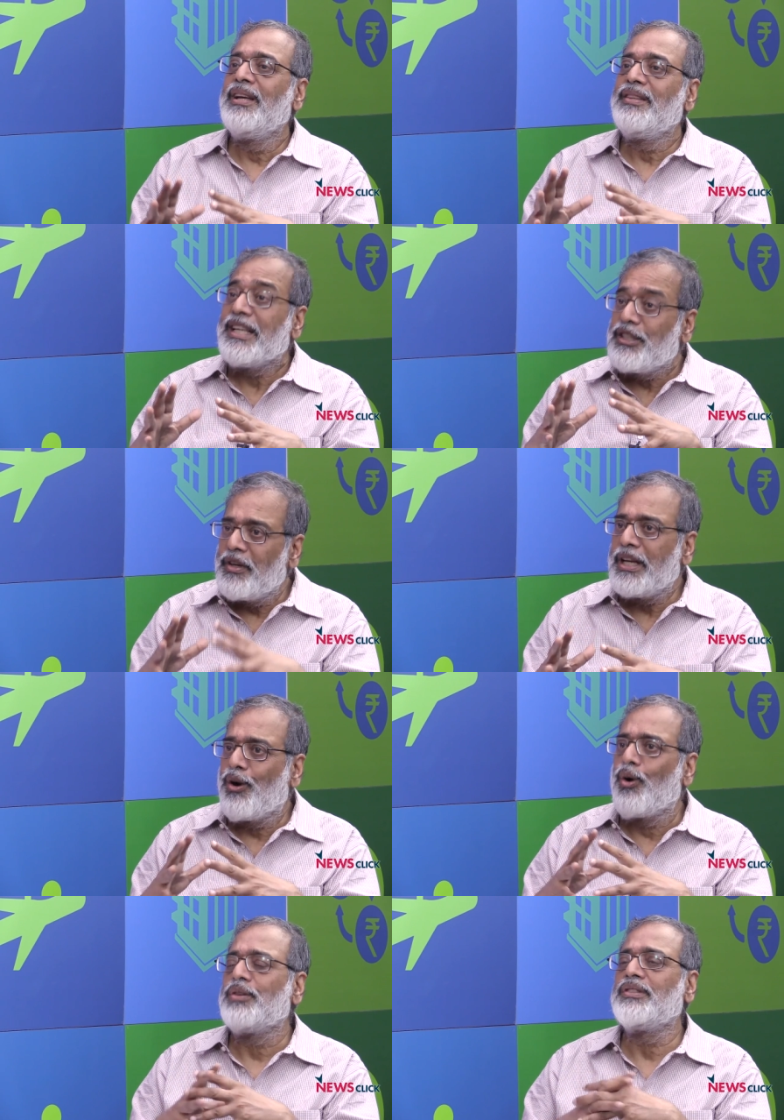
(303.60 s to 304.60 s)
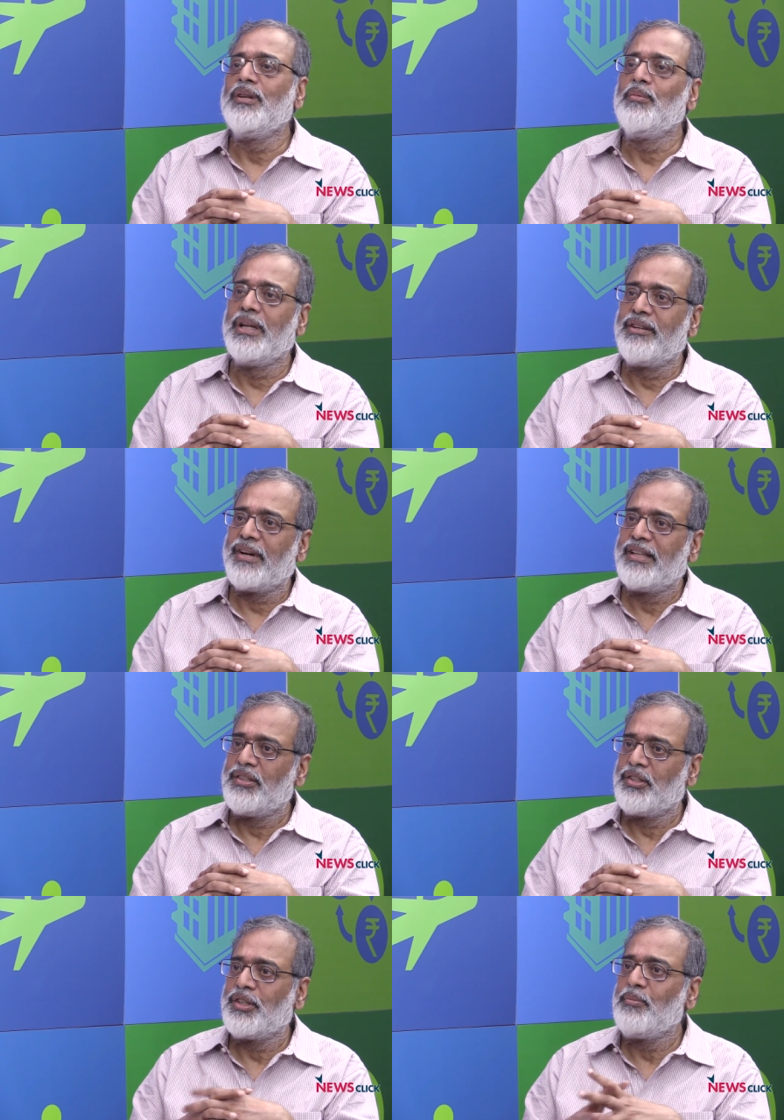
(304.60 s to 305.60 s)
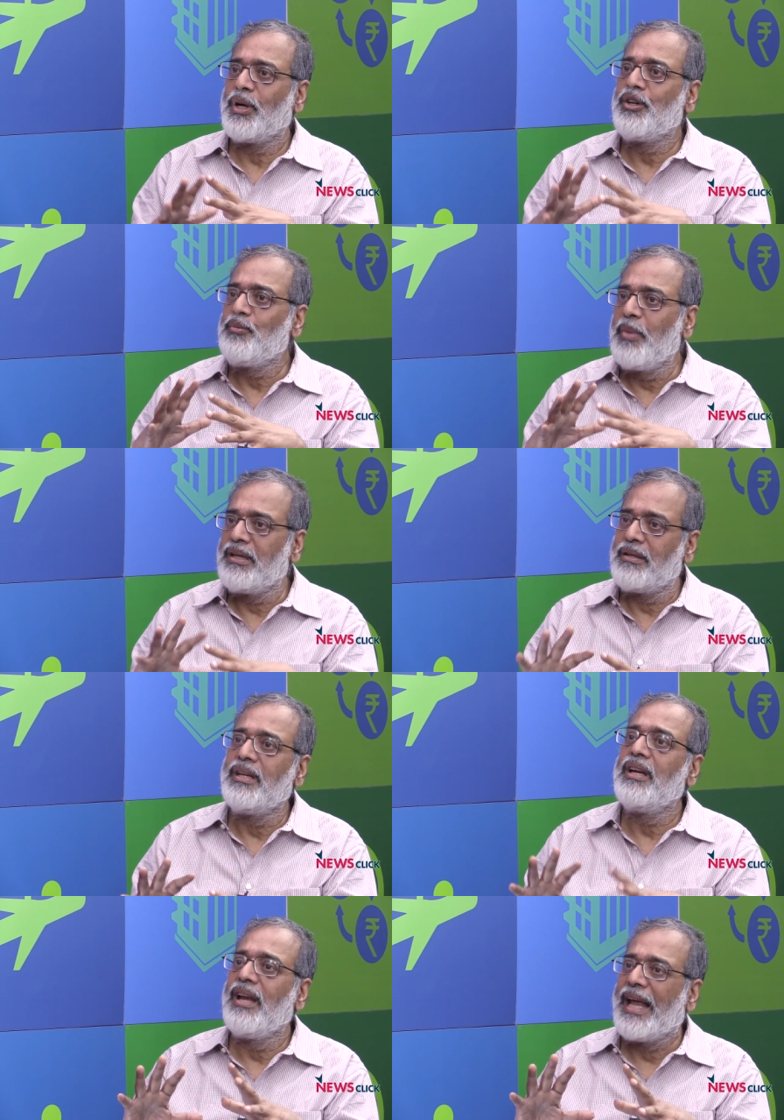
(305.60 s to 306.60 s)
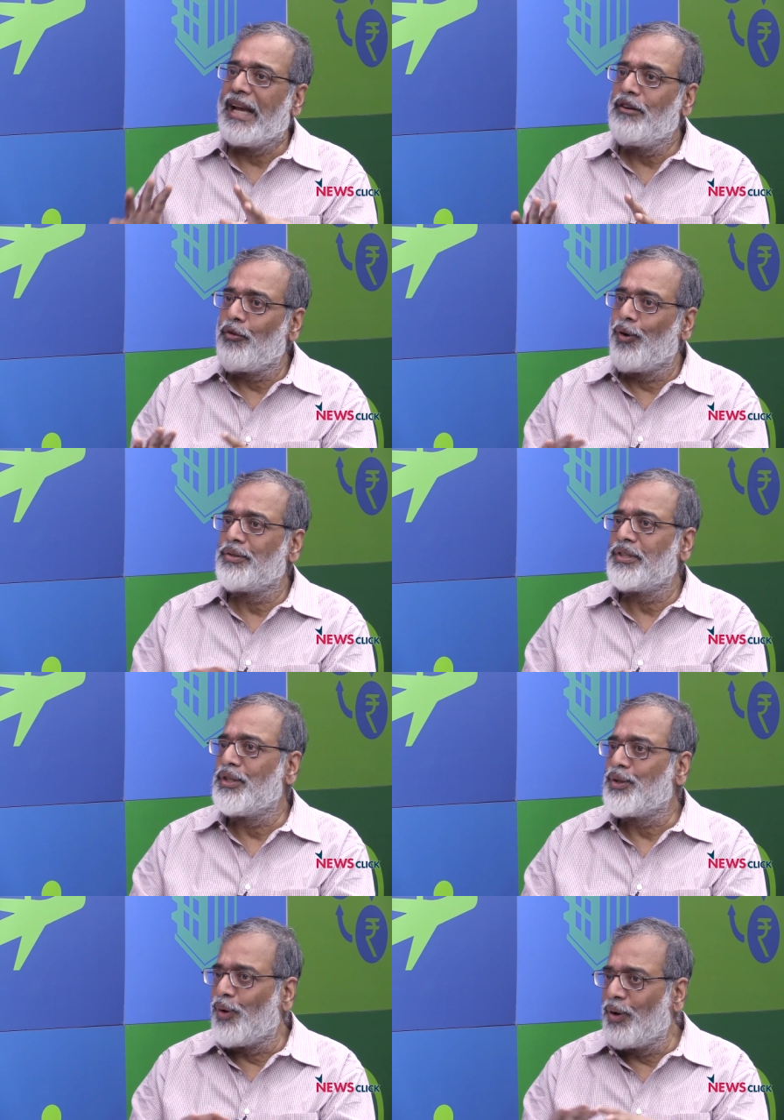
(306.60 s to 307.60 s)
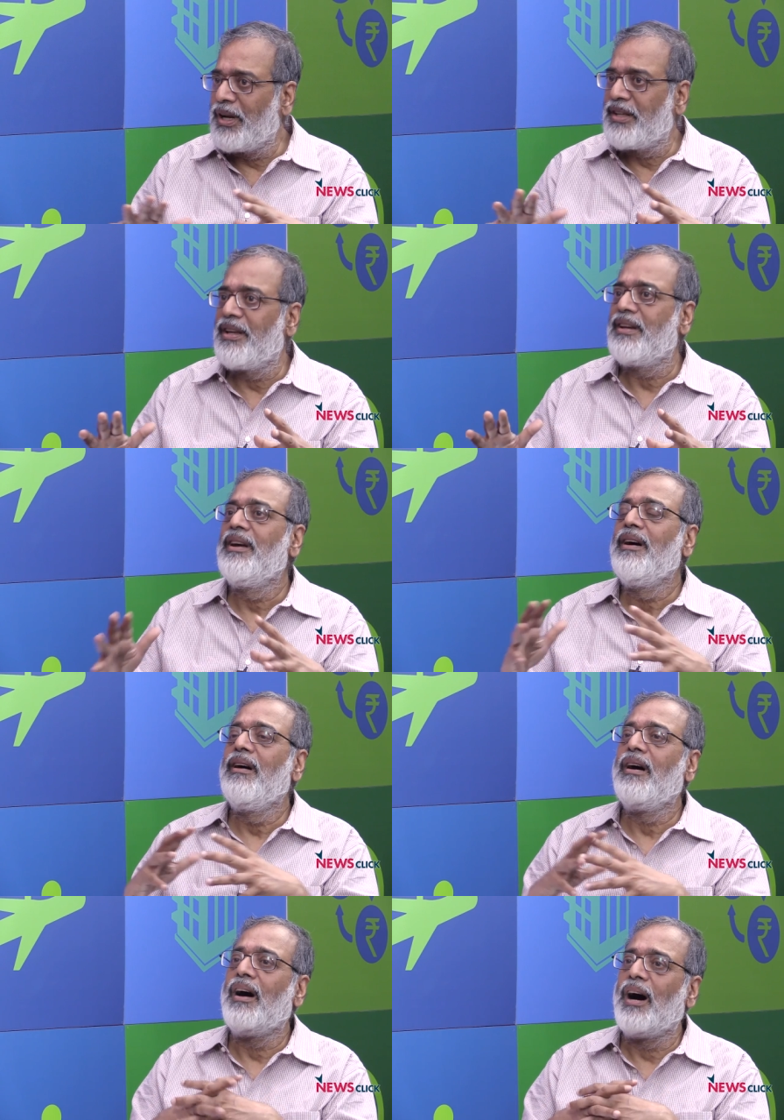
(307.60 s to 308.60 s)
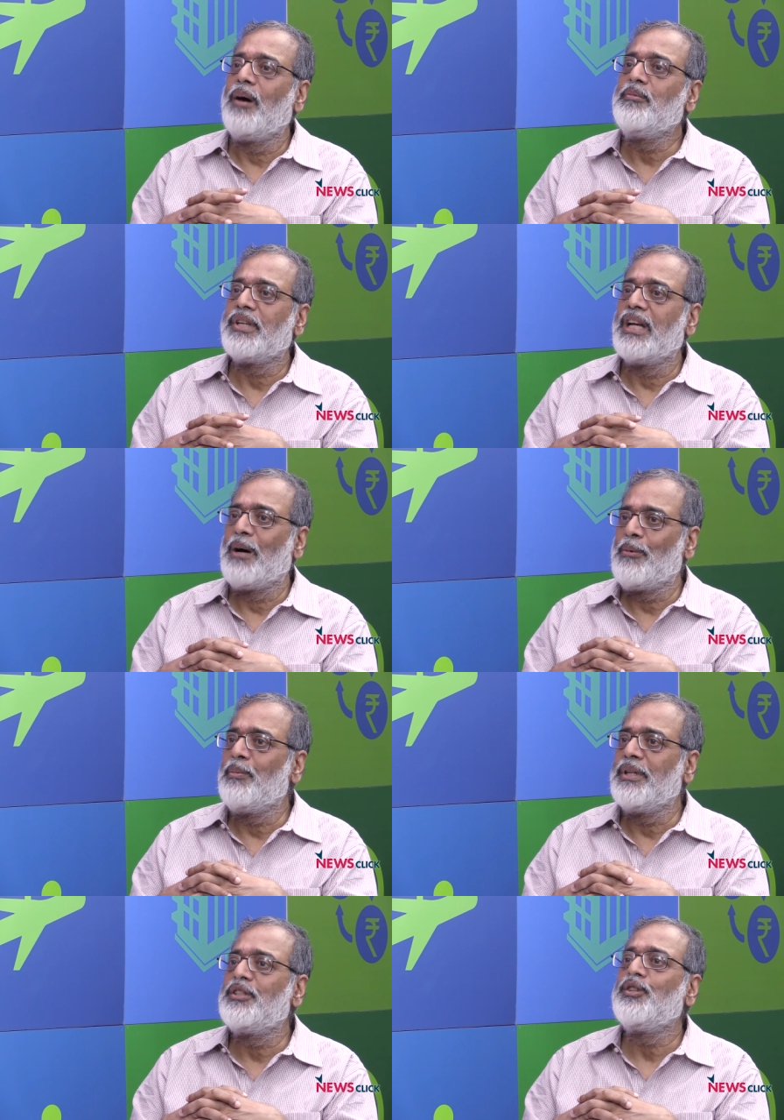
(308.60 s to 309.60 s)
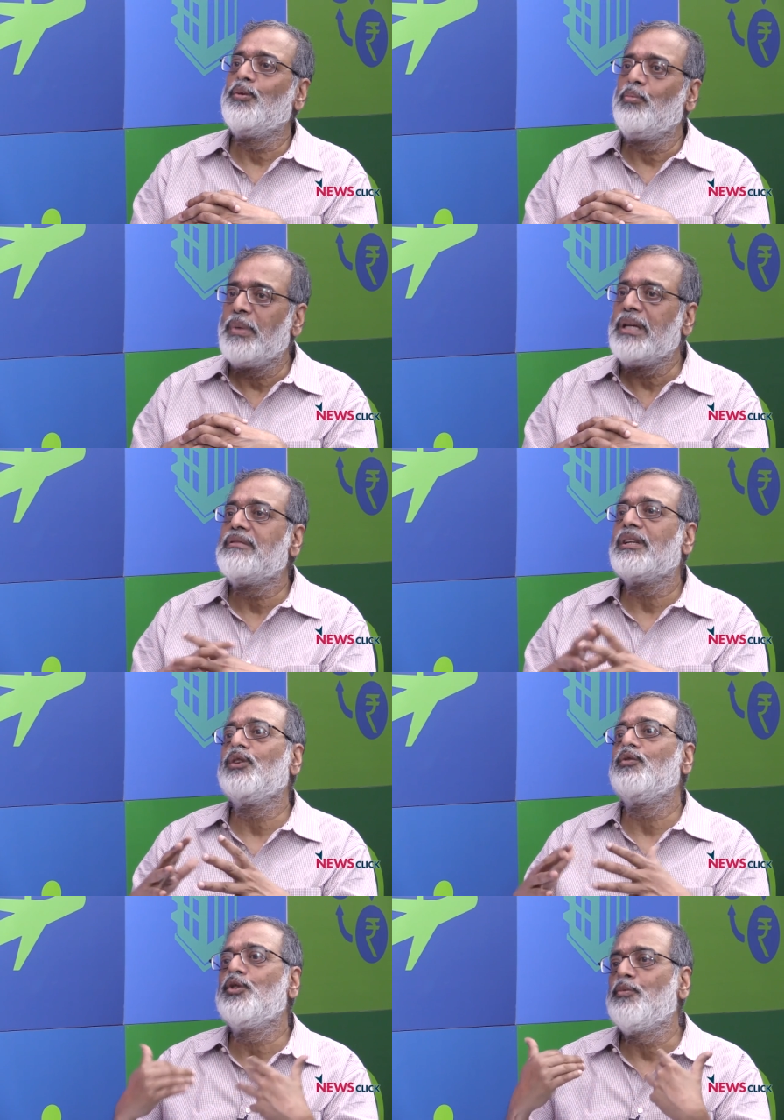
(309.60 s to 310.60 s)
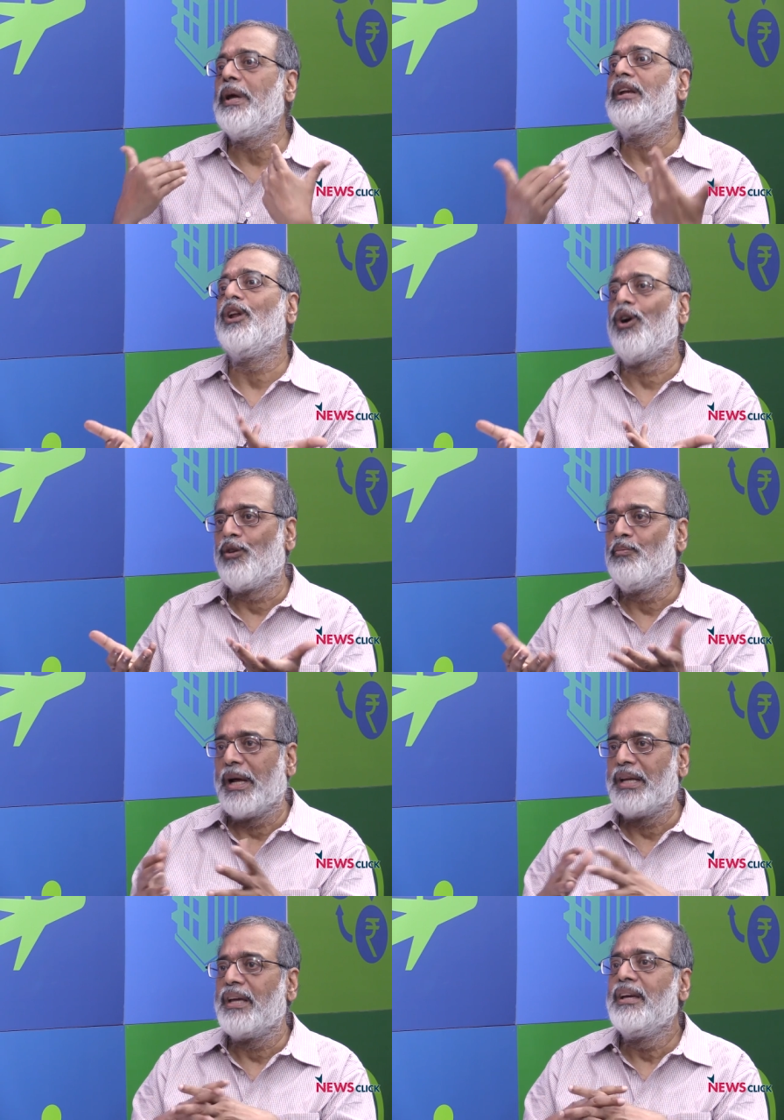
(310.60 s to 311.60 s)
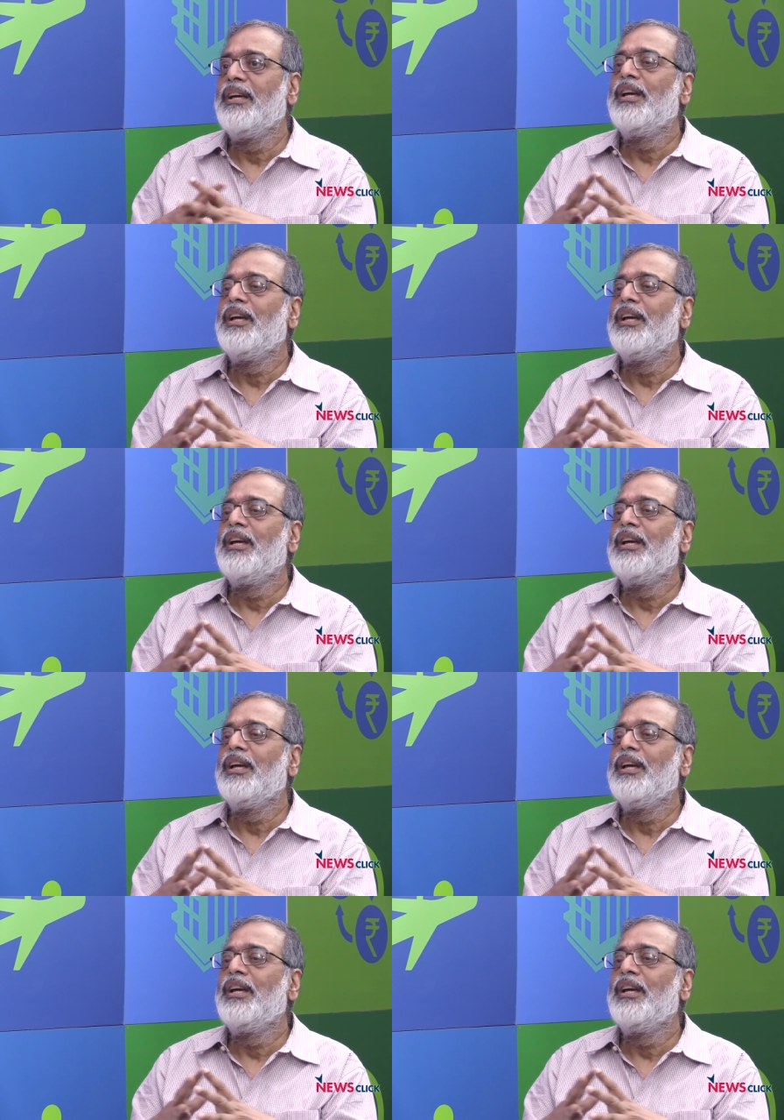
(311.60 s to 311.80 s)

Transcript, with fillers: That's a very costly militarization because maintaining land forces, all other uh, arms and armaments means that you have to spend a lot of money.